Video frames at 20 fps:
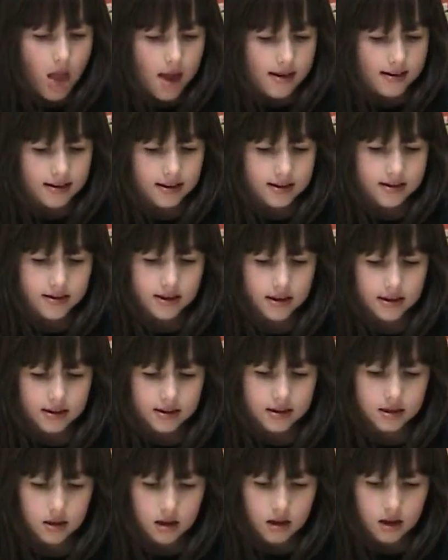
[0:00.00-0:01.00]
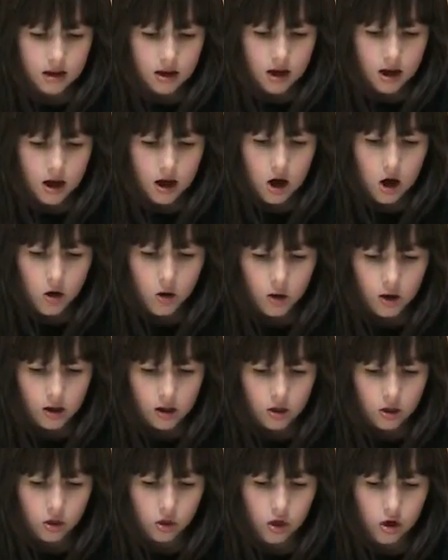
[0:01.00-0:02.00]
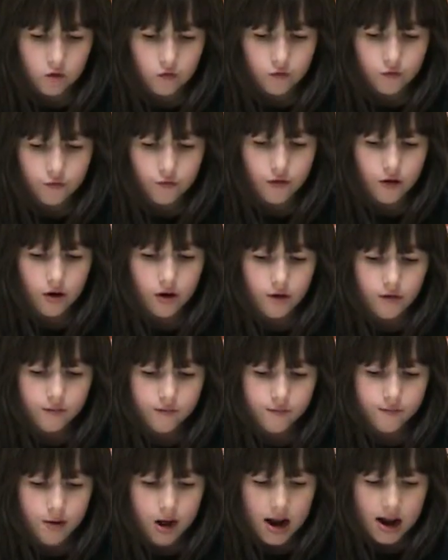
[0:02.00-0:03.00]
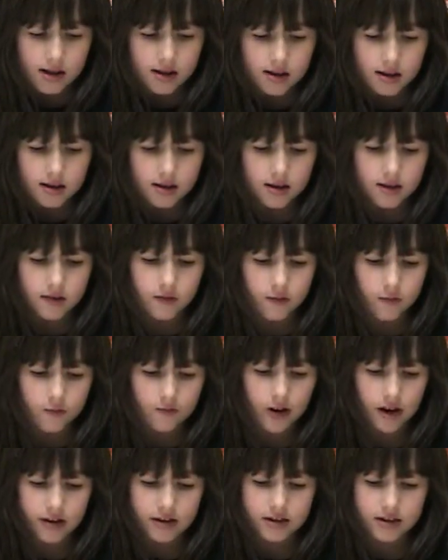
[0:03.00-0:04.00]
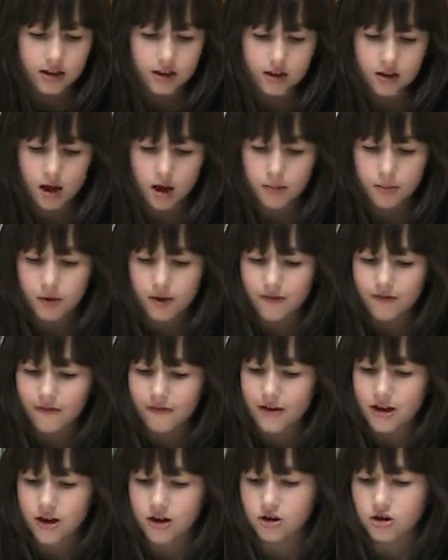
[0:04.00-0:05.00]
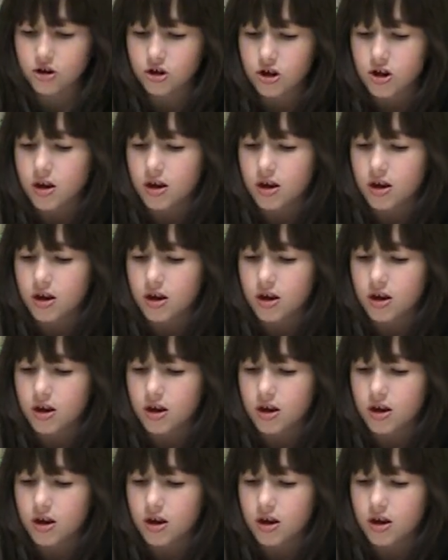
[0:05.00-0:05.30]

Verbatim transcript: He takes out a loaf of bread. He finds a yummy fish.